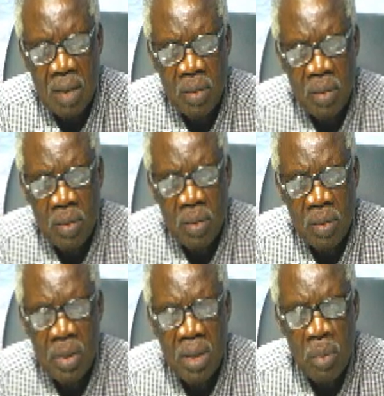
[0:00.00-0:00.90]
Se
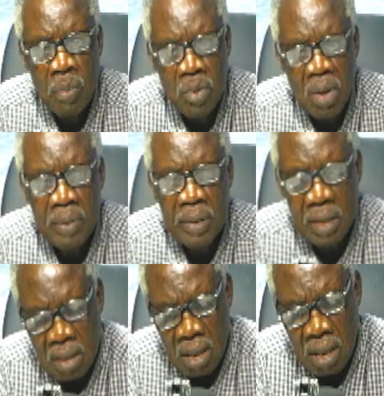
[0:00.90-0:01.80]
oni
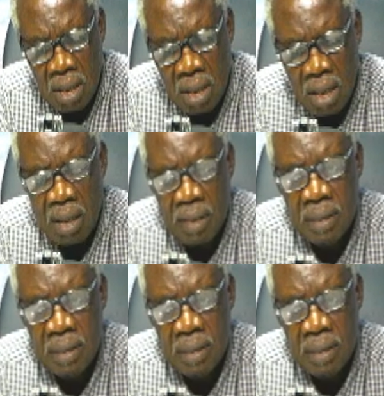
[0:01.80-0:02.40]
wabusuafo dinkra.